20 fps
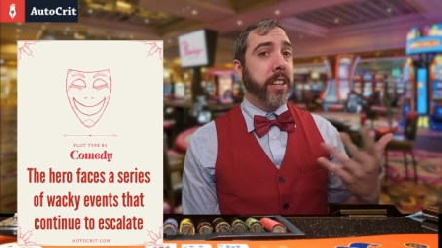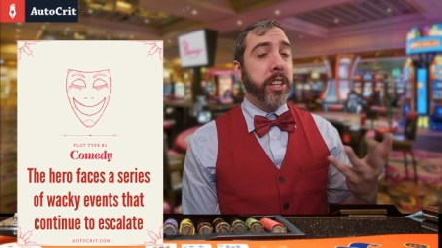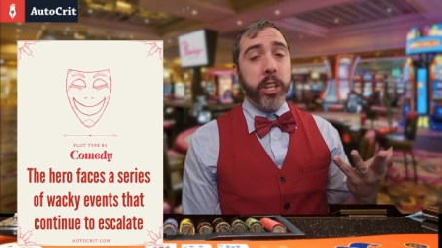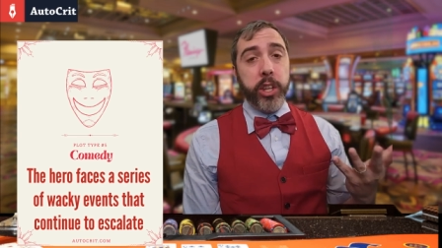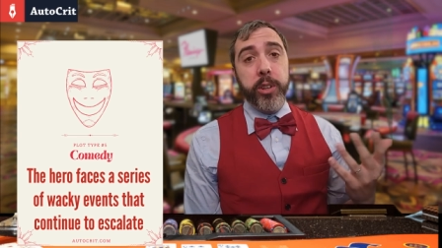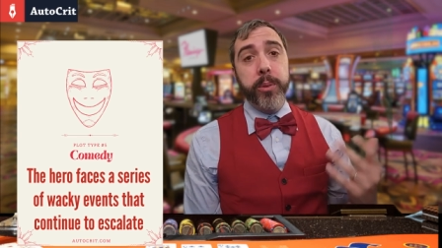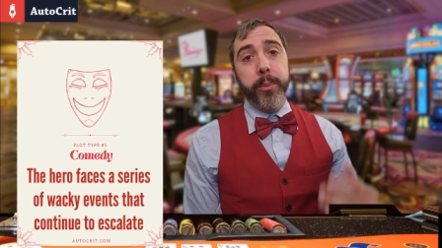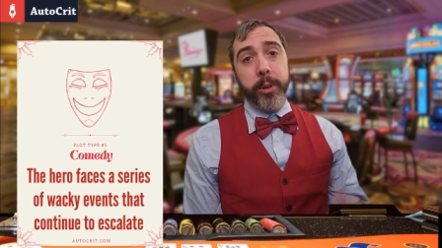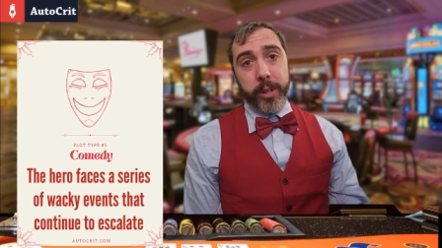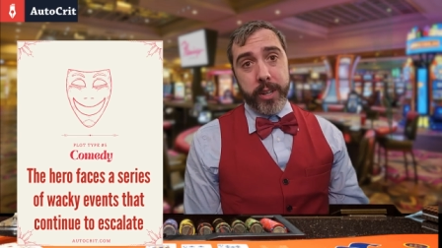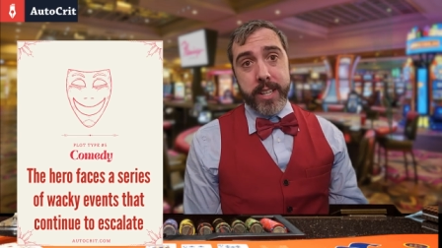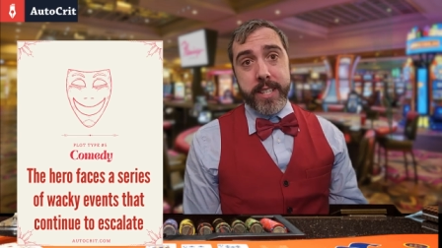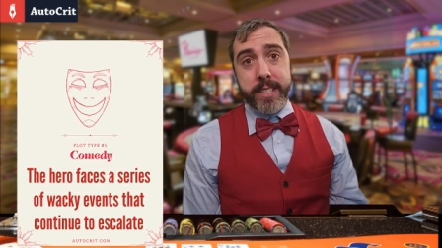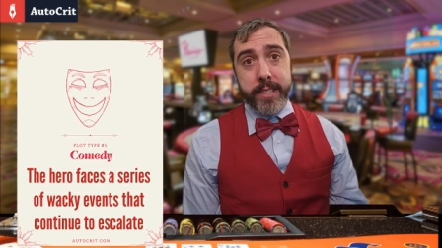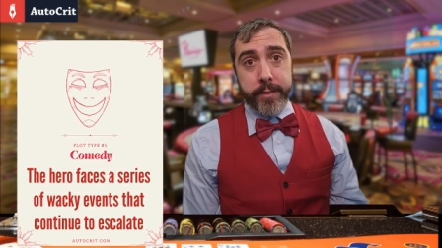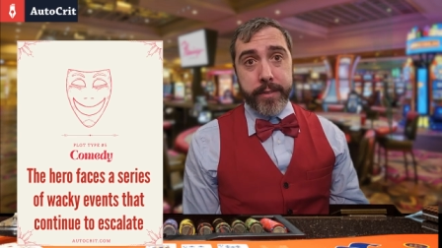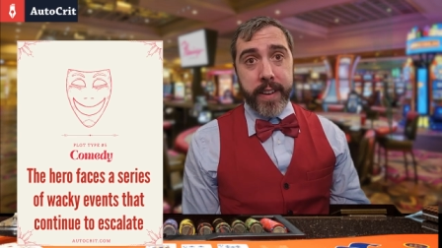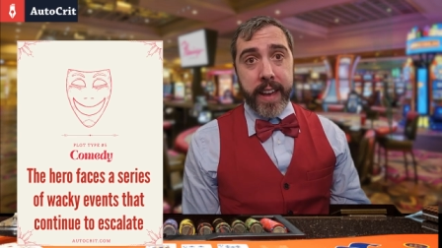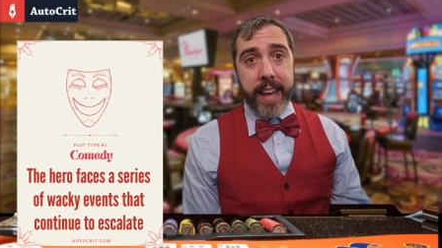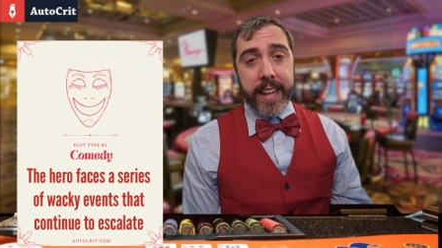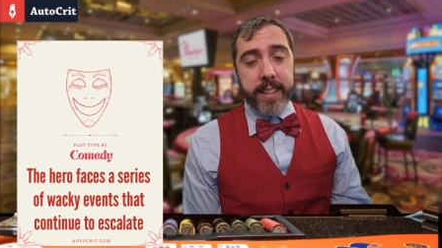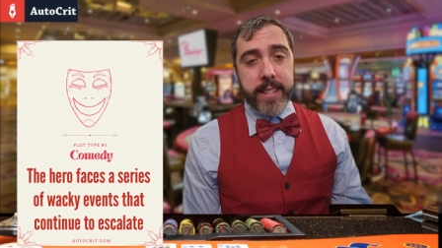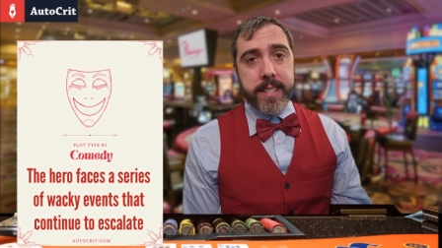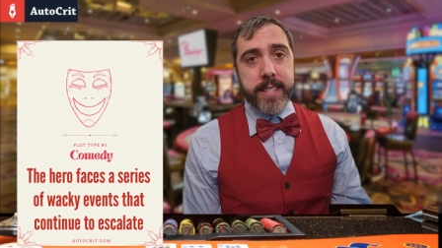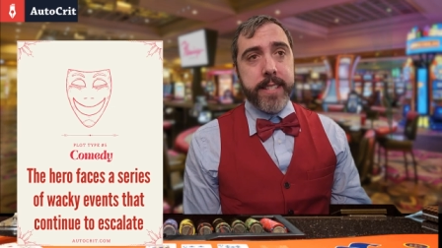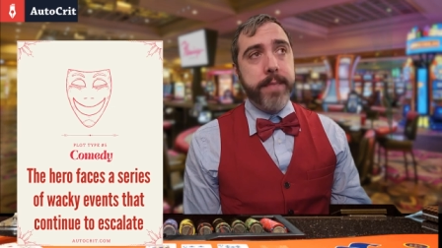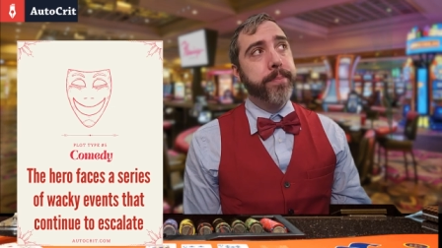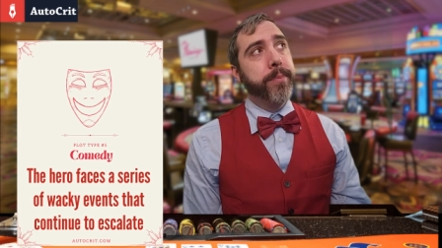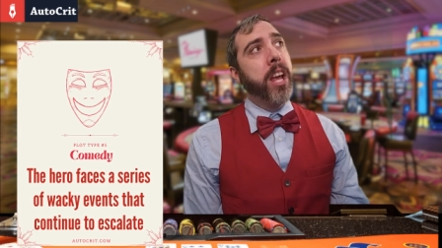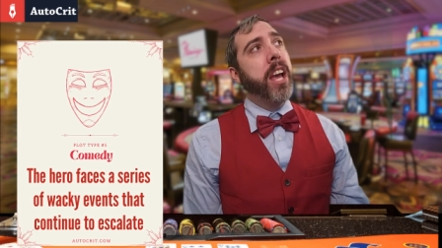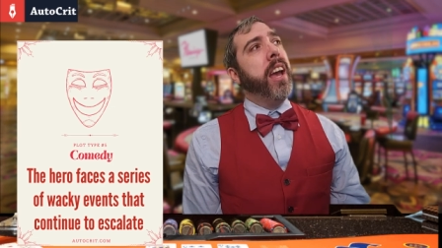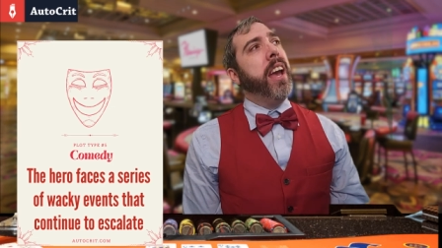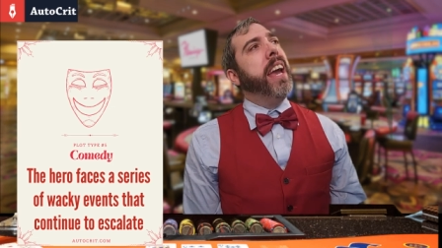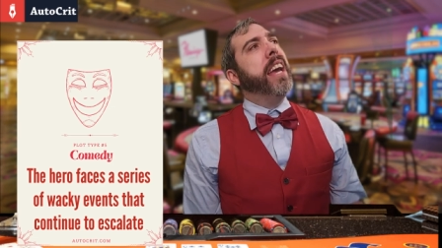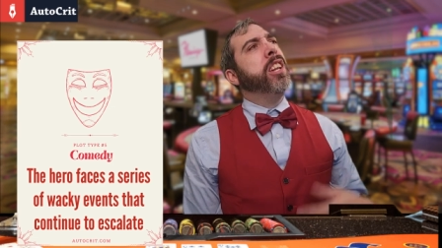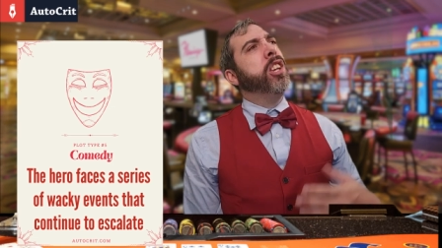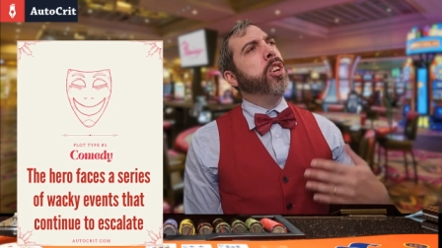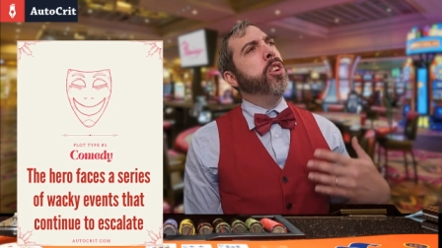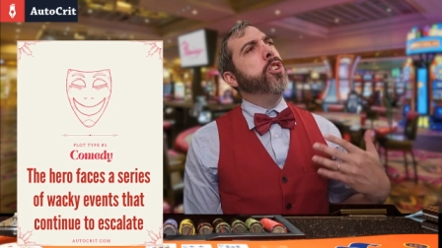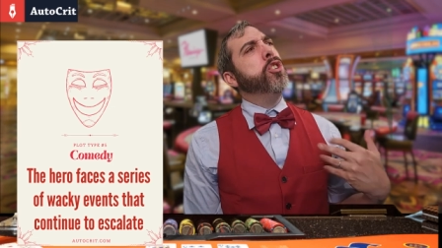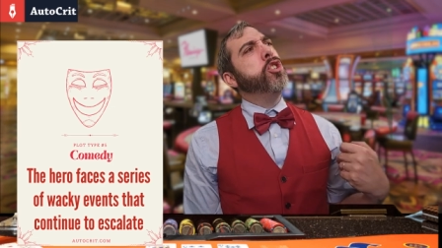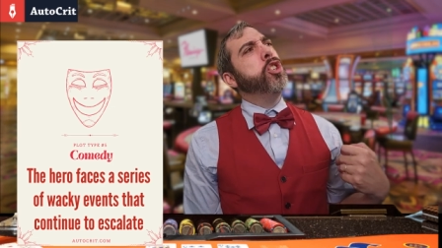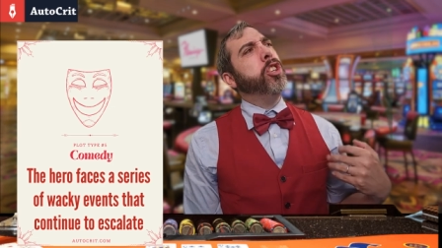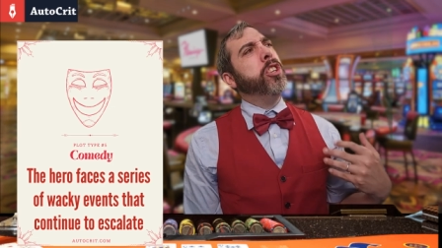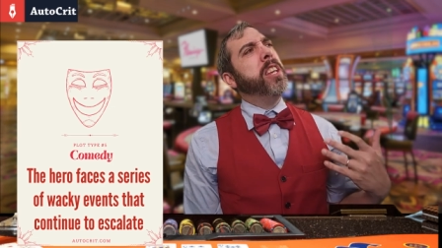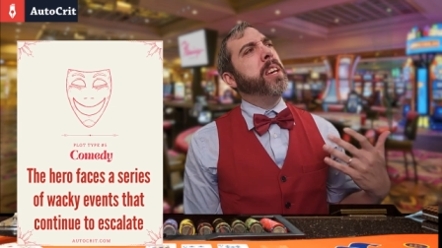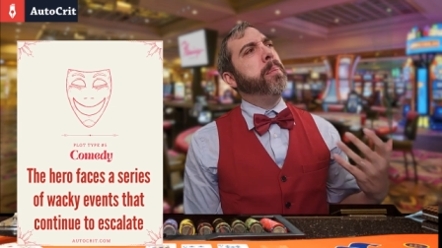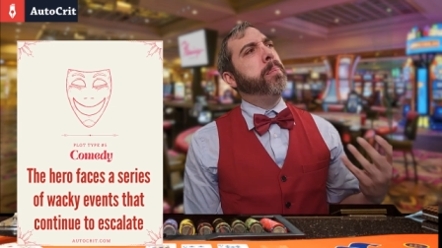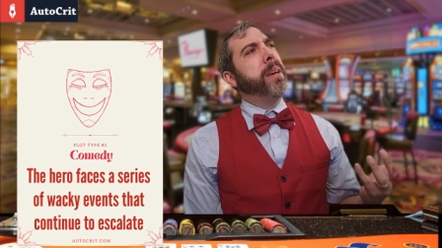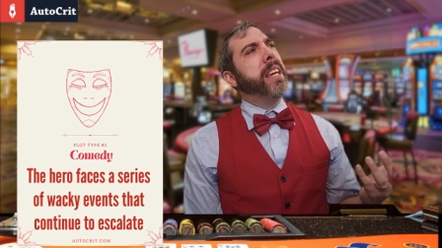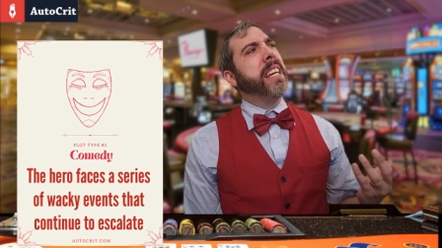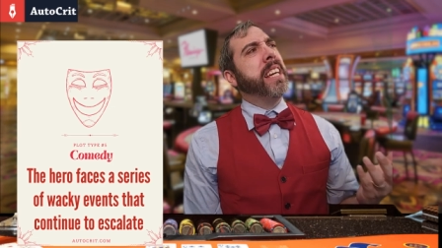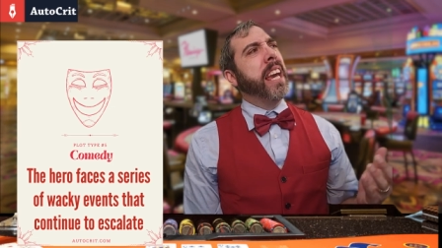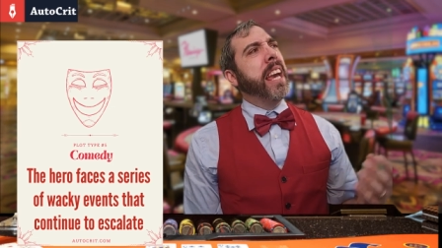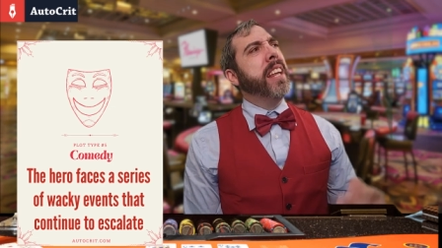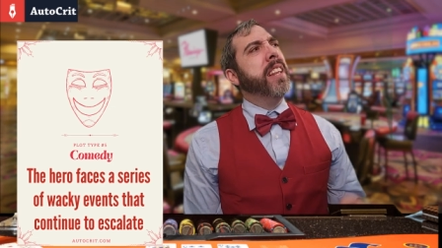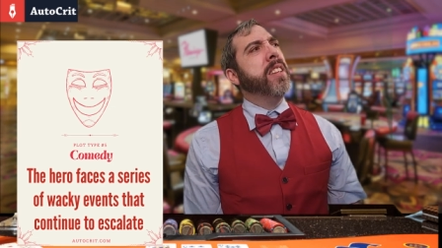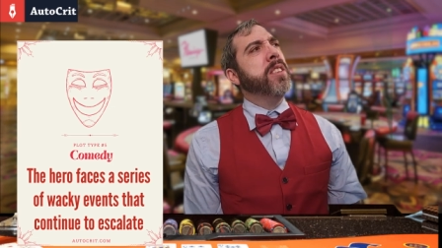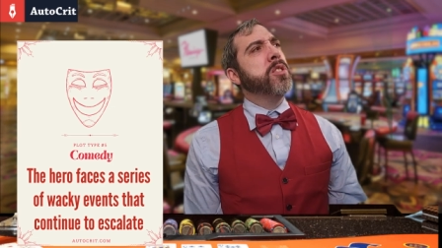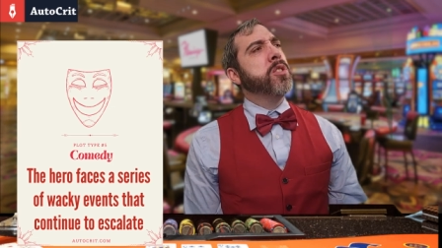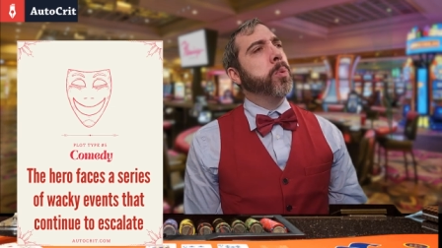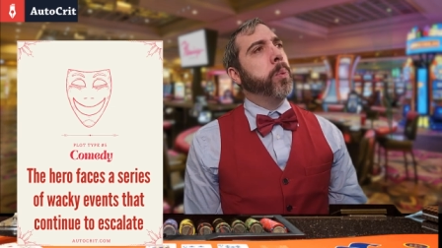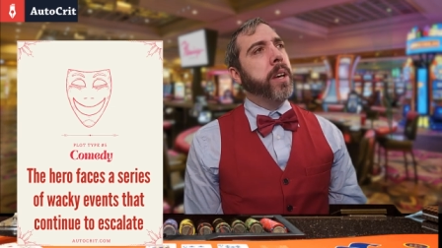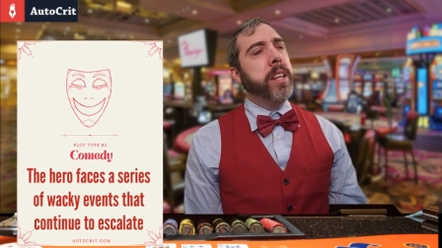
humorous events. It usually begins